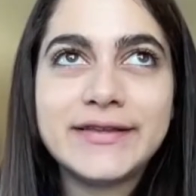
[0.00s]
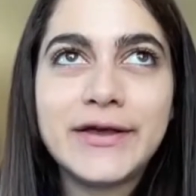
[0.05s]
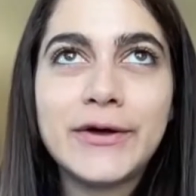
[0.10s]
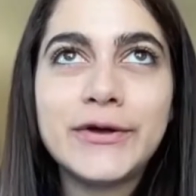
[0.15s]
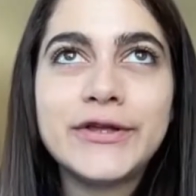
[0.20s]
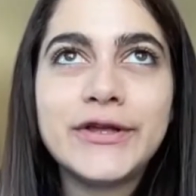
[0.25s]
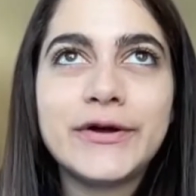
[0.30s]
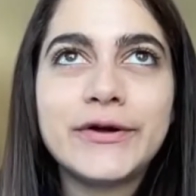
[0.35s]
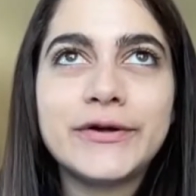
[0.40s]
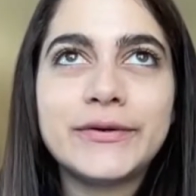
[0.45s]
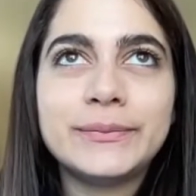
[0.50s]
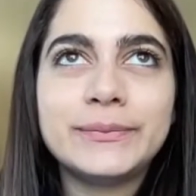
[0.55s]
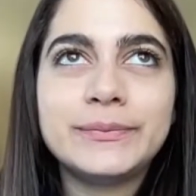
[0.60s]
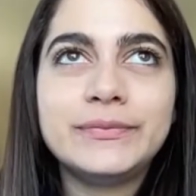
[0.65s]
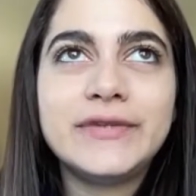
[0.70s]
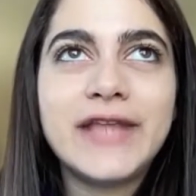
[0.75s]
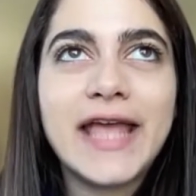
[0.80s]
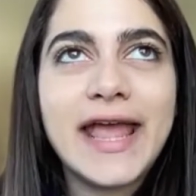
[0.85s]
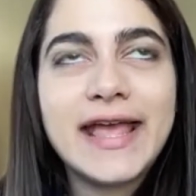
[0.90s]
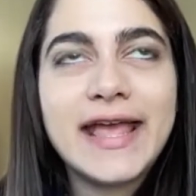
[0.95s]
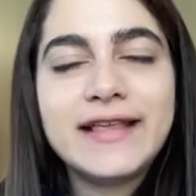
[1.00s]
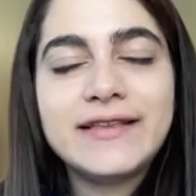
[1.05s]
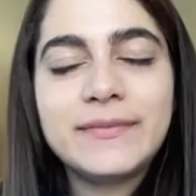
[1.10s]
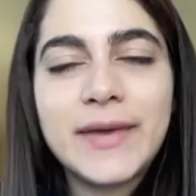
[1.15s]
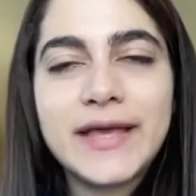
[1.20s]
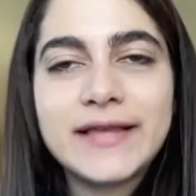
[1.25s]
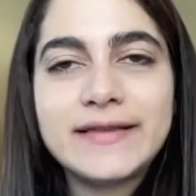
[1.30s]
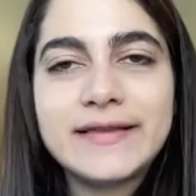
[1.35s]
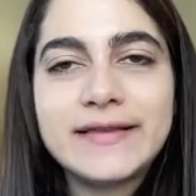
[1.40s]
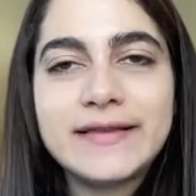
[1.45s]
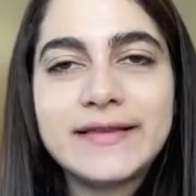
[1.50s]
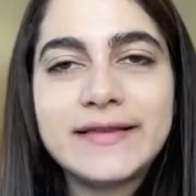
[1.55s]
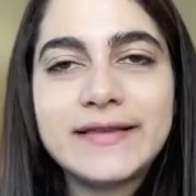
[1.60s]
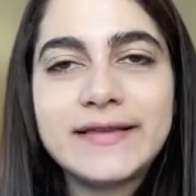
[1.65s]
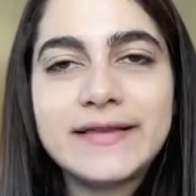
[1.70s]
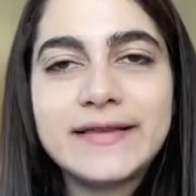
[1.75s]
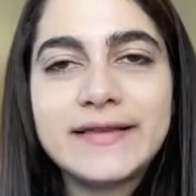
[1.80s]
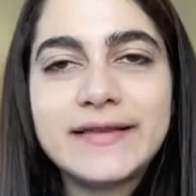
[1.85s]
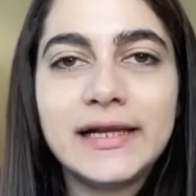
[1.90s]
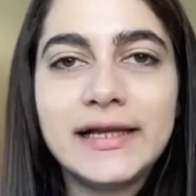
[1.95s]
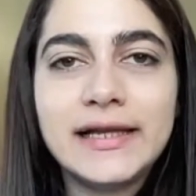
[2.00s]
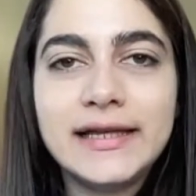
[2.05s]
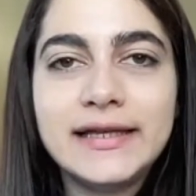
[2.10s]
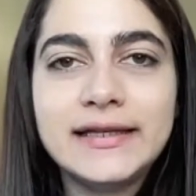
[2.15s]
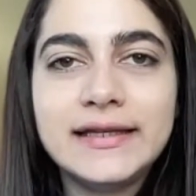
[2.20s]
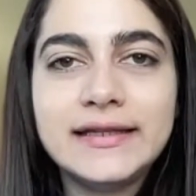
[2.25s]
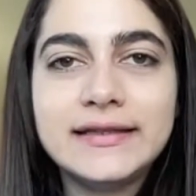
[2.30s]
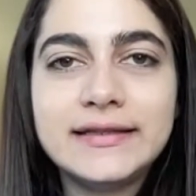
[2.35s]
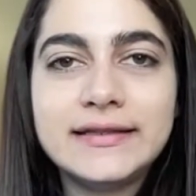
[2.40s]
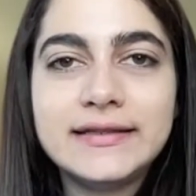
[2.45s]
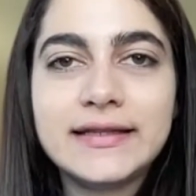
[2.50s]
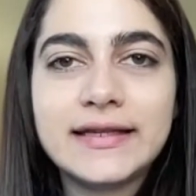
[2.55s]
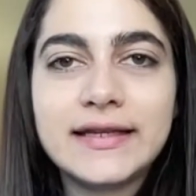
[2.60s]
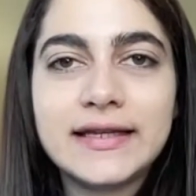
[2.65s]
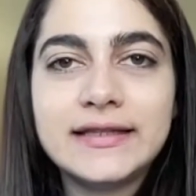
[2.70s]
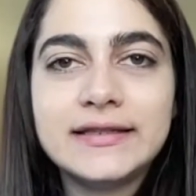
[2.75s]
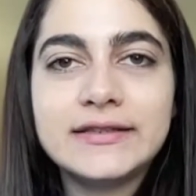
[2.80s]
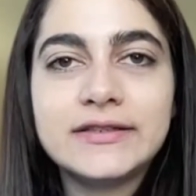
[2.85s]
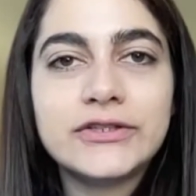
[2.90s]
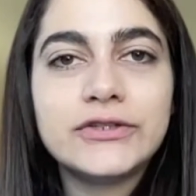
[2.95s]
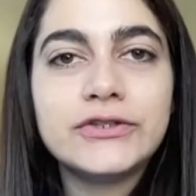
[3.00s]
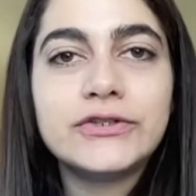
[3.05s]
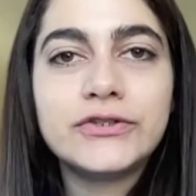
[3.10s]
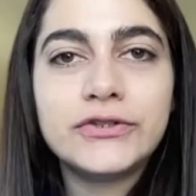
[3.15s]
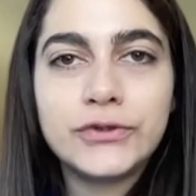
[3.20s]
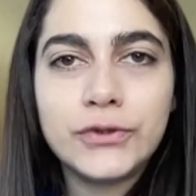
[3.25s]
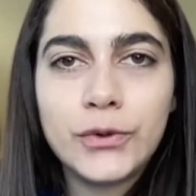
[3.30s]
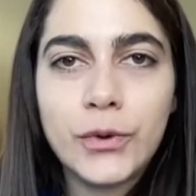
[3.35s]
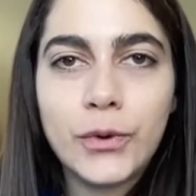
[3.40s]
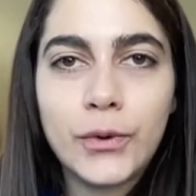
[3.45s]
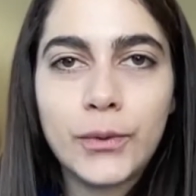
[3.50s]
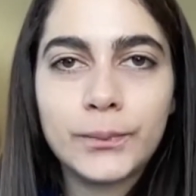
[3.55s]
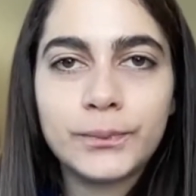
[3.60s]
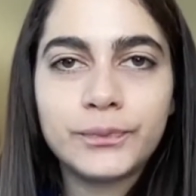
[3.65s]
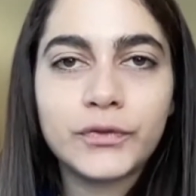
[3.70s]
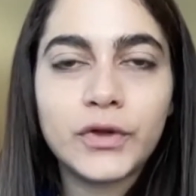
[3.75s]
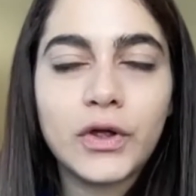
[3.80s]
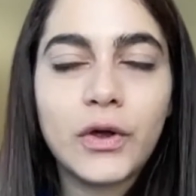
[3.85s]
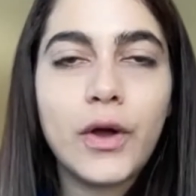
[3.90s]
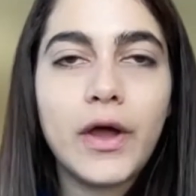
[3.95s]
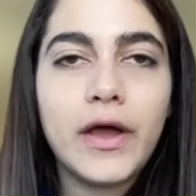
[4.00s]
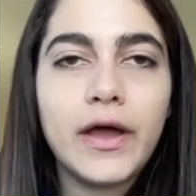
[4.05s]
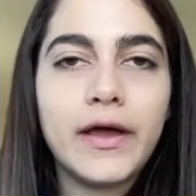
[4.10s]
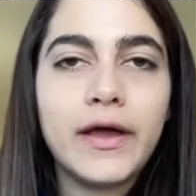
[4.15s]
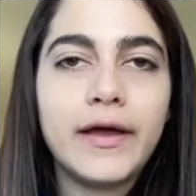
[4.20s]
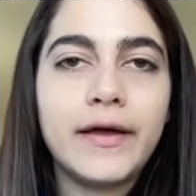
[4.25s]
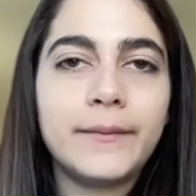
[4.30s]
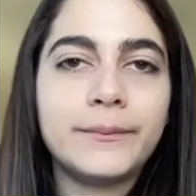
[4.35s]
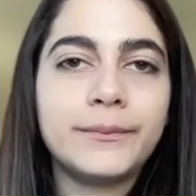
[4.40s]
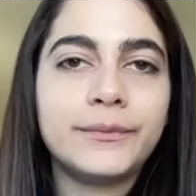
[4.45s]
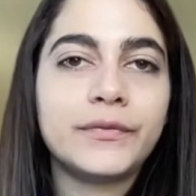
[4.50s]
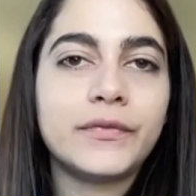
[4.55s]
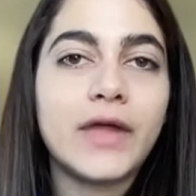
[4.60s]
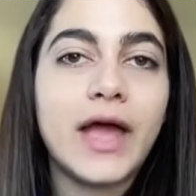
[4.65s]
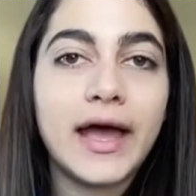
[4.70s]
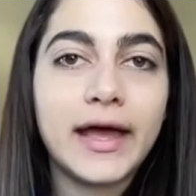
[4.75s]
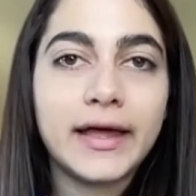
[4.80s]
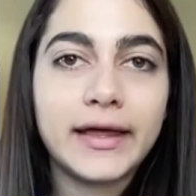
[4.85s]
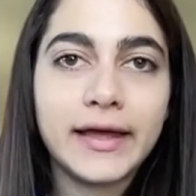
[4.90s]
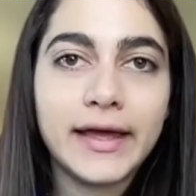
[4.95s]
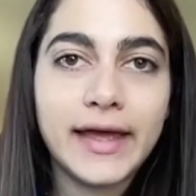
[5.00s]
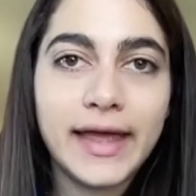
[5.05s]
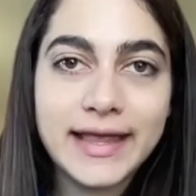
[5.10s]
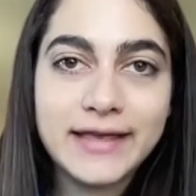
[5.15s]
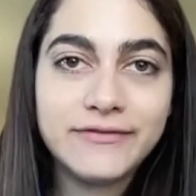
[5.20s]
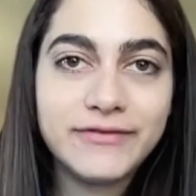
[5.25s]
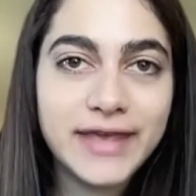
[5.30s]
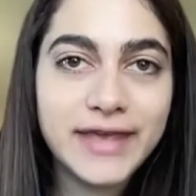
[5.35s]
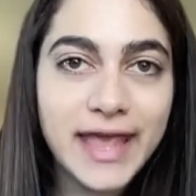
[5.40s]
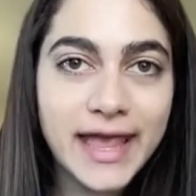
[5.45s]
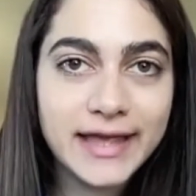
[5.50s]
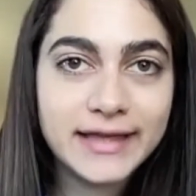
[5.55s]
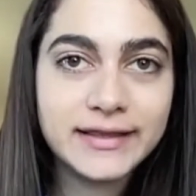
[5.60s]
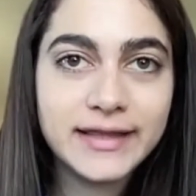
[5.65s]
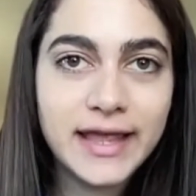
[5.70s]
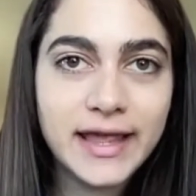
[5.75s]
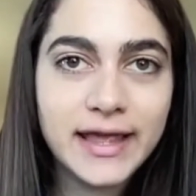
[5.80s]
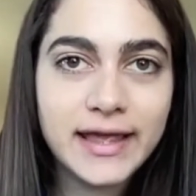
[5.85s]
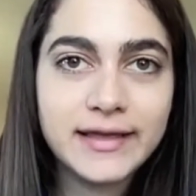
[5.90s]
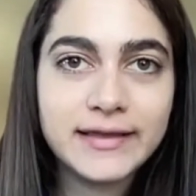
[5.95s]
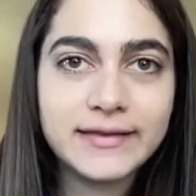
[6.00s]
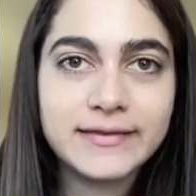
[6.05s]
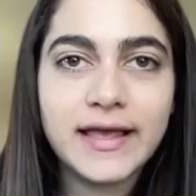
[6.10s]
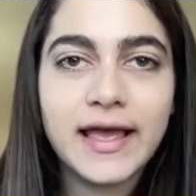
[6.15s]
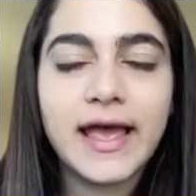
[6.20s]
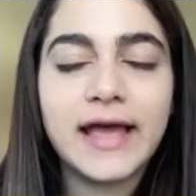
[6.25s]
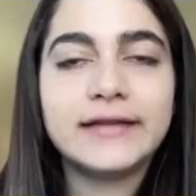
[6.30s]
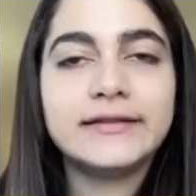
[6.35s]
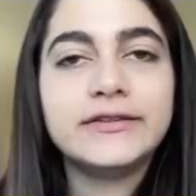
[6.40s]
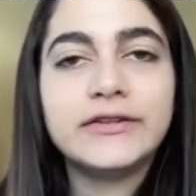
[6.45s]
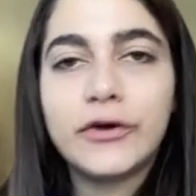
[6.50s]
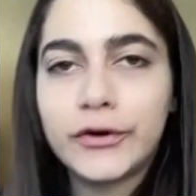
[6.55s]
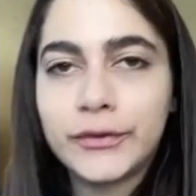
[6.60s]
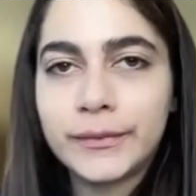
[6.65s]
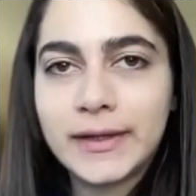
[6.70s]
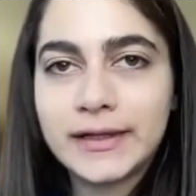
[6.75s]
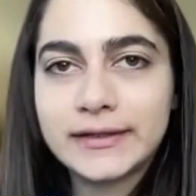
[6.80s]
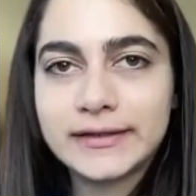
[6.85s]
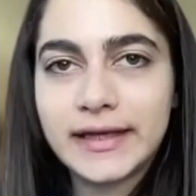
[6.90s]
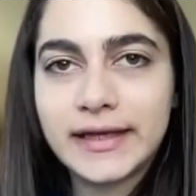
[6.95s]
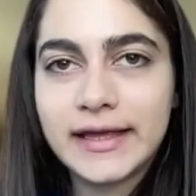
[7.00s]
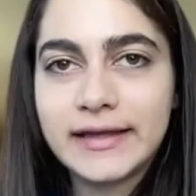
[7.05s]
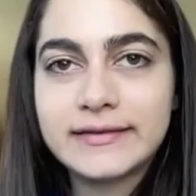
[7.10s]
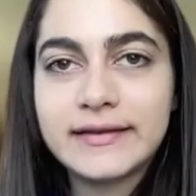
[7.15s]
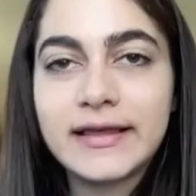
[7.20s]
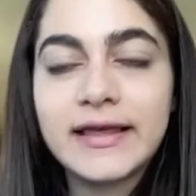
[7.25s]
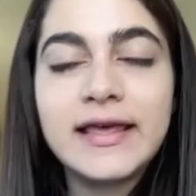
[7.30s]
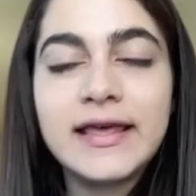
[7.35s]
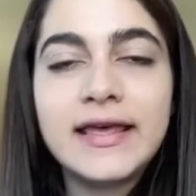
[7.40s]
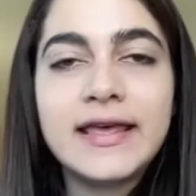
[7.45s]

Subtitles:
so your days basically are split into two, EVA days and normal days.